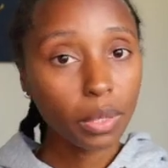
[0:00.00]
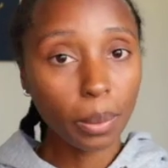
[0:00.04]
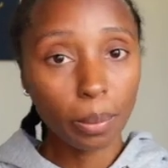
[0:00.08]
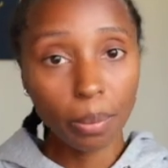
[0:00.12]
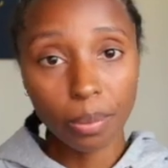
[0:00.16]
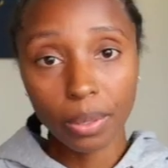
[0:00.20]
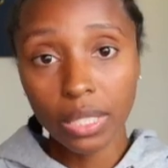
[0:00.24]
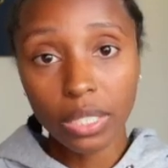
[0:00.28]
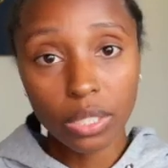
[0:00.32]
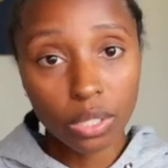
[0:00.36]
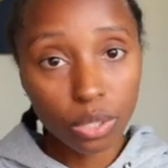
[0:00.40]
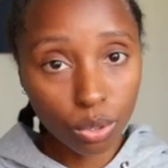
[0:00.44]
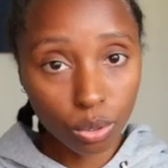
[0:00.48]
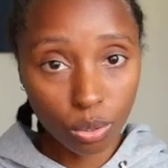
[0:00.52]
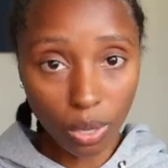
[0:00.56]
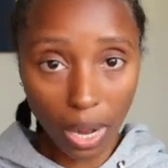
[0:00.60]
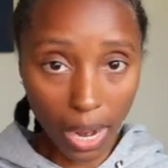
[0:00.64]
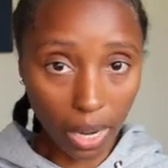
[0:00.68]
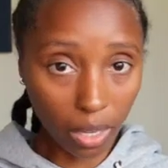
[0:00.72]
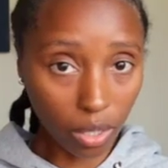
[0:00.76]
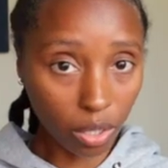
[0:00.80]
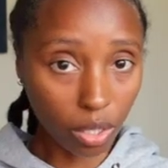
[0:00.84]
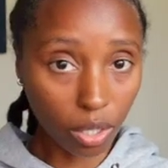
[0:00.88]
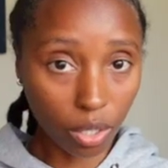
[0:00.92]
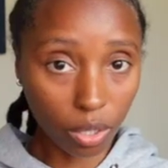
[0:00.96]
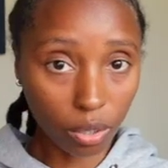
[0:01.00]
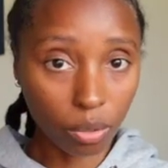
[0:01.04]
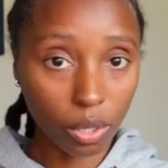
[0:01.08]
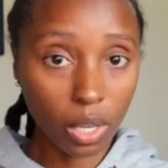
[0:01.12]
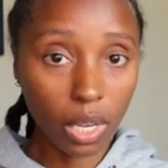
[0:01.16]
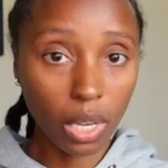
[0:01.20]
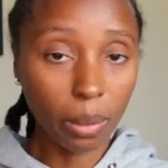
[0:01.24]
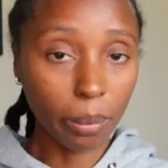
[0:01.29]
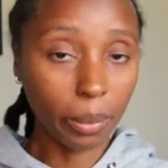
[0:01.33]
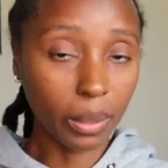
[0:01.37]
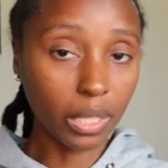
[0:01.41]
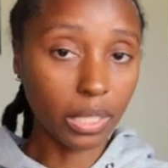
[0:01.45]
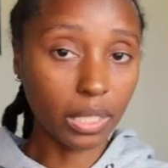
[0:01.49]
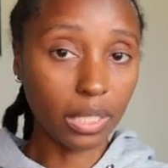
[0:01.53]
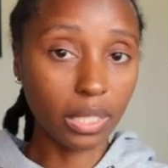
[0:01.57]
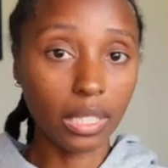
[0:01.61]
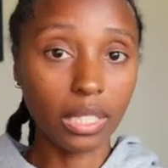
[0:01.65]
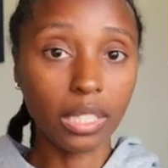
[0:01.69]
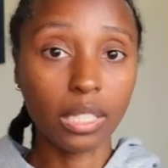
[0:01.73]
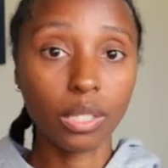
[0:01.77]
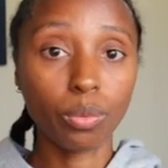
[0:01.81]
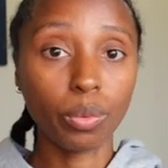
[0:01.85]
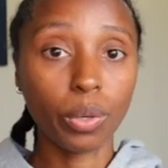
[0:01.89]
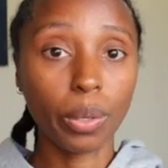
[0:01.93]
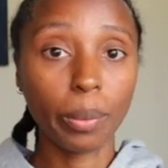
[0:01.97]
please do not go, because
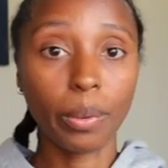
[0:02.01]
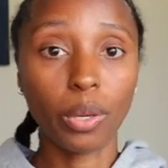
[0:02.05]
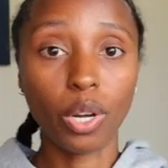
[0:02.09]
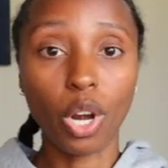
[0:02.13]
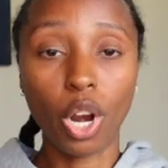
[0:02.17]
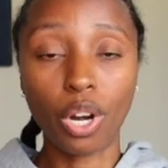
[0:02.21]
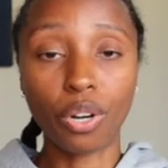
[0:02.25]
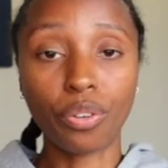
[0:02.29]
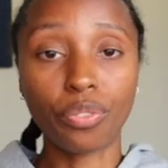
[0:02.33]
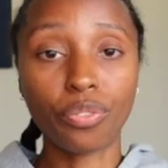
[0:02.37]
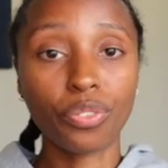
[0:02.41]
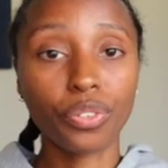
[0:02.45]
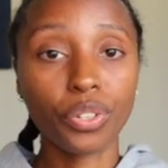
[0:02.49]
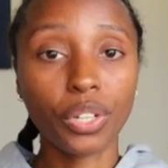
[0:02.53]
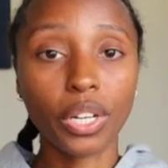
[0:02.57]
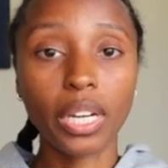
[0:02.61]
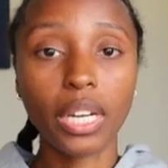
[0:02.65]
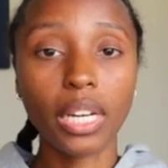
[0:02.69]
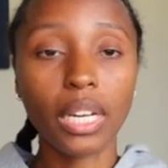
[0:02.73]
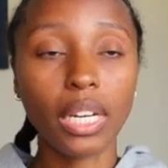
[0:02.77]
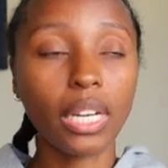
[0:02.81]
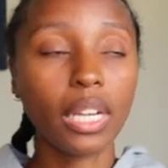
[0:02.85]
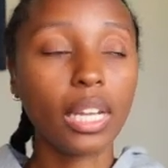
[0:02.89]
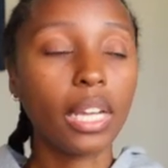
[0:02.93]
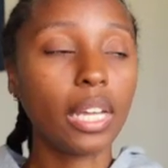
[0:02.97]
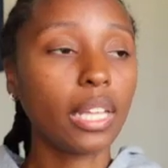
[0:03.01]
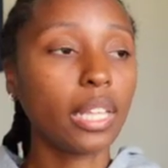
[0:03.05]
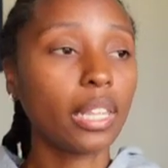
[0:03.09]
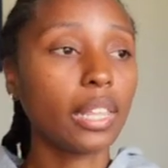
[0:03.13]
these women are free.